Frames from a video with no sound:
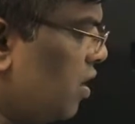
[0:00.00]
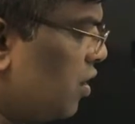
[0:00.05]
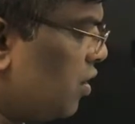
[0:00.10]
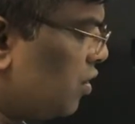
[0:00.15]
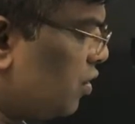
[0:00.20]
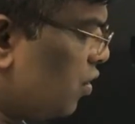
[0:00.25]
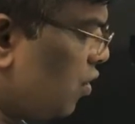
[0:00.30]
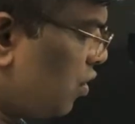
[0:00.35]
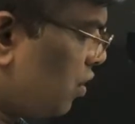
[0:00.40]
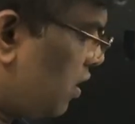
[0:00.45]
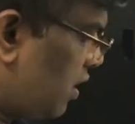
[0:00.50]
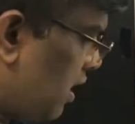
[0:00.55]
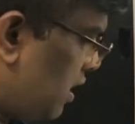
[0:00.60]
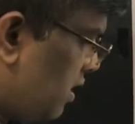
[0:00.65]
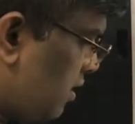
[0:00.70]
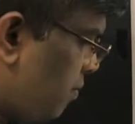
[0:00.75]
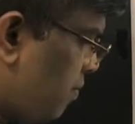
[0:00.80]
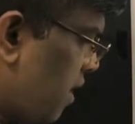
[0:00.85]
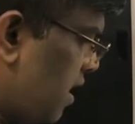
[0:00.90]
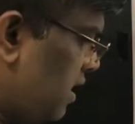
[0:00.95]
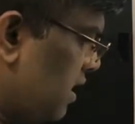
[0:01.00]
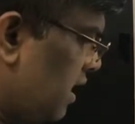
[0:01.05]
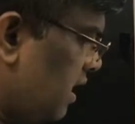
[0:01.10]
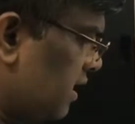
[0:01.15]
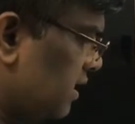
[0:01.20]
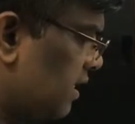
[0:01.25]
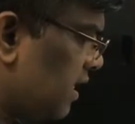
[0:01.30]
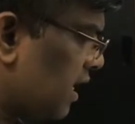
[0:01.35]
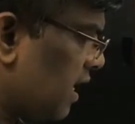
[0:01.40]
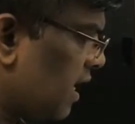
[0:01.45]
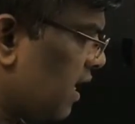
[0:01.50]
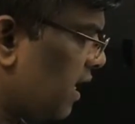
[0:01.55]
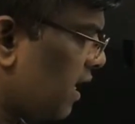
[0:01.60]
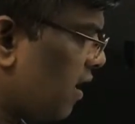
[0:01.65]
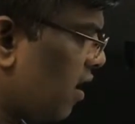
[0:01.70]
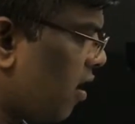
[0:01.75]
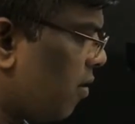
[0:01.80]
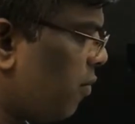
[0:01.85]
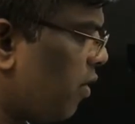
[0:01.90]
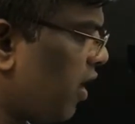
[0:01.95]
So this benzylic secondary
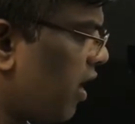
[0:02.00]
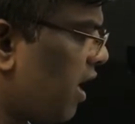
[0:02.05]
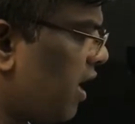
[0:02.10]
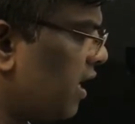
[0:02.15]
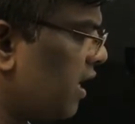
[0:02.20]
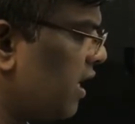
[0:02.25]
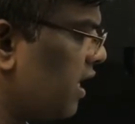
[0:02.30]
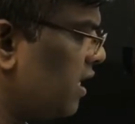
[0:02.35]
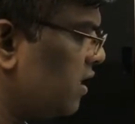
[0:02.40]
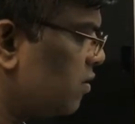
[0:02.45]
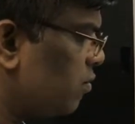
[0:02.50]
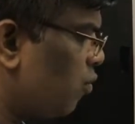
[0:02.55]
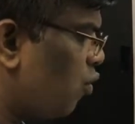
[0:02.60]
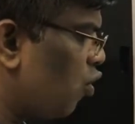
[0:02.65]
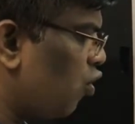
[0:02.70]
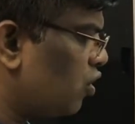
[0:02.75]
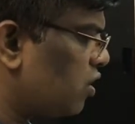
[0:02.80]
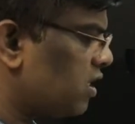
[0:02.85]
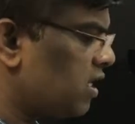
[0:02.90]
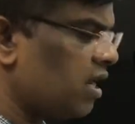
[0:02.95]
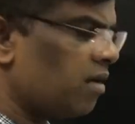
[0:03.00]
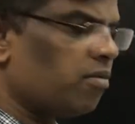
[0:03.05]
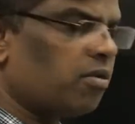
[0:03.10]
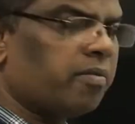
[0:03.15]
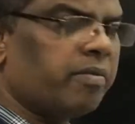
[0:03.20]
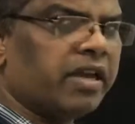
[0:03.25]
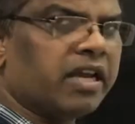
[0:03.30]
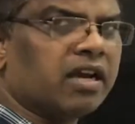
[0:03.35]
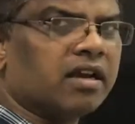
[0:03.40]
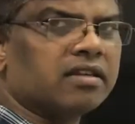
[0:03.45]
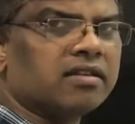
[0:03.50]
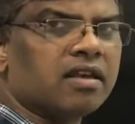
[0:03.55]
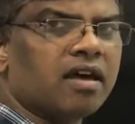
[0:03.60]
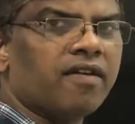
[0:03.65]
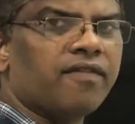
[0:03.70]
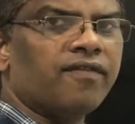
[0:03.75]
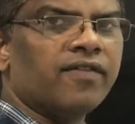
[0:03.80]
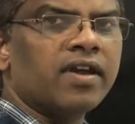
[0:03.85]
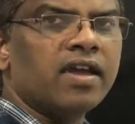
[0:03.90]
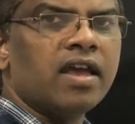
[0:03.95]
carbocation is more stable because
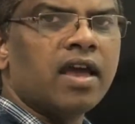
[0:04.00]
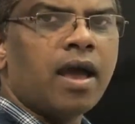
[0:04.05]
of